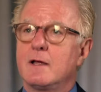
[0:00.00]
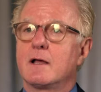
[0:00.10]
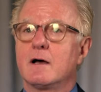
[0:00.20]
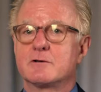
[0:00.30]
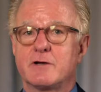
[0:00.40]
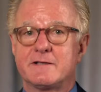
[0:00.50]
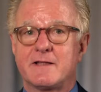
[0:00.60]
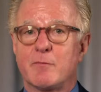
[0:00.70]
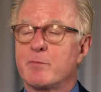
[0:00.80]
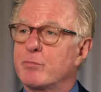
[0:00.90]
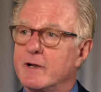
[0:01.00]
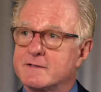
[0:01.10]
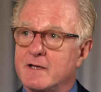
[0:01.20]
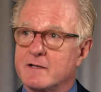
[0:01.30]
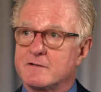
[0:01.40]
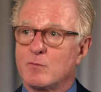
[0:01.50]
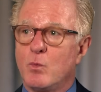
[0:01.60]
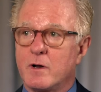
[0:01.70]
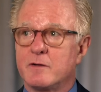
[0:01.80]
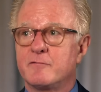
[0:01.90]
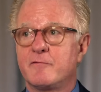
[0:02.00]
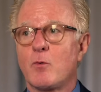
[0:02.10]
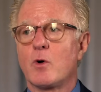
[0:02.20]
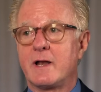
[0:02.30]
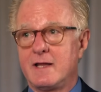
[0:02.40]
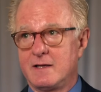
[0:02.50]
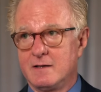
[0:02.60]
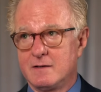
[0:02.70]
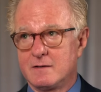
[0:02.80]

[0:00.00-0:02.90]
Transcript: Contrast that with breast cancer, 1 in 40.